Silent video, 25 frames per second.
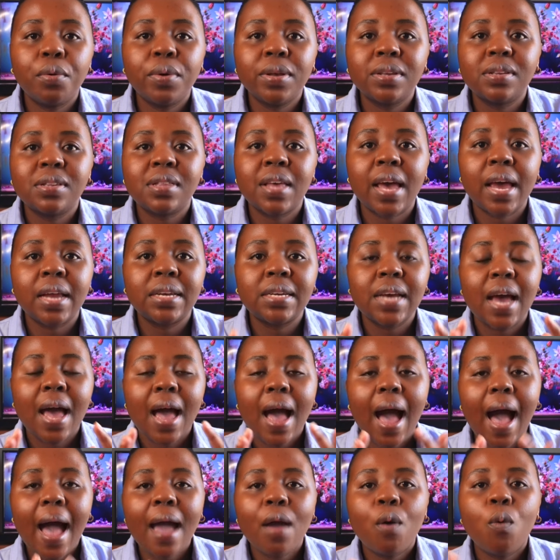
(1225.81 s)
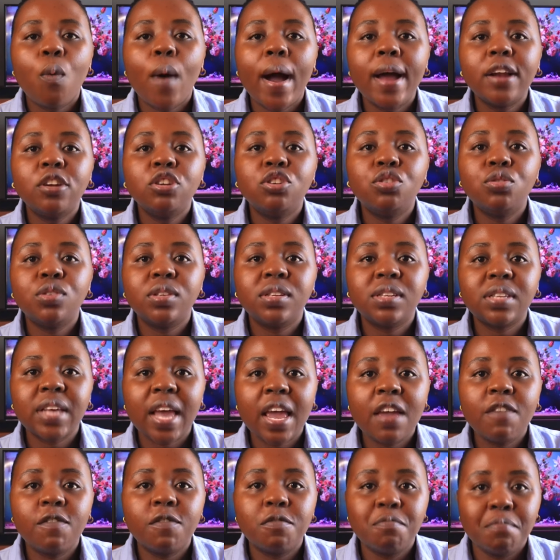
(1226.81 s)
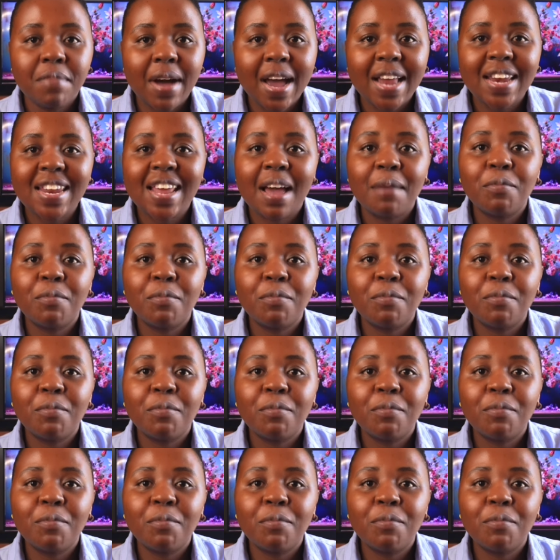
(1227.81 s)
is that I want to save money.